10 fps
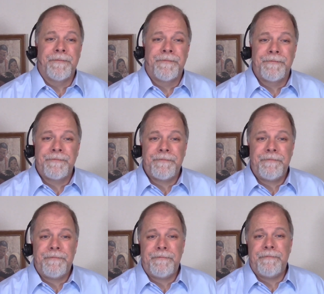
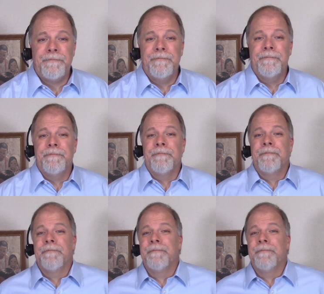No one is speaking in this clip.